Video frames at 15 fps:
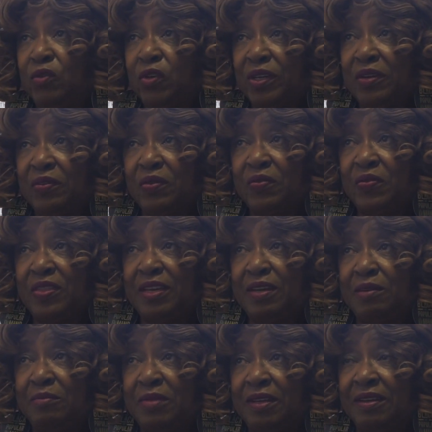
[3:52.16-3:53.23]
working with
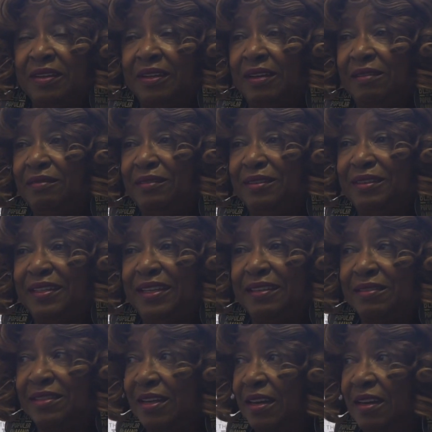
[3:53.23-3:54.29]
them, and I got really
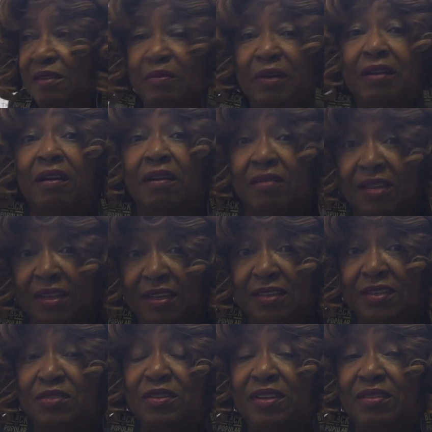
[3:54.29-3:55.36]
excited about all the
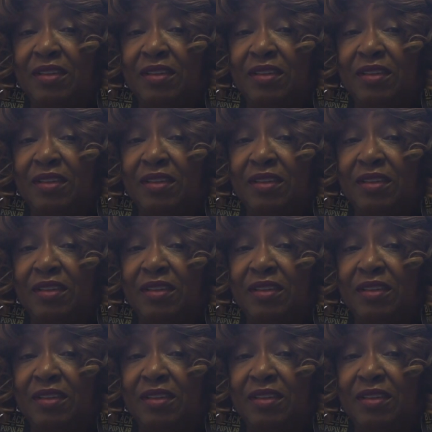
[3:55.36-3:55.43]
history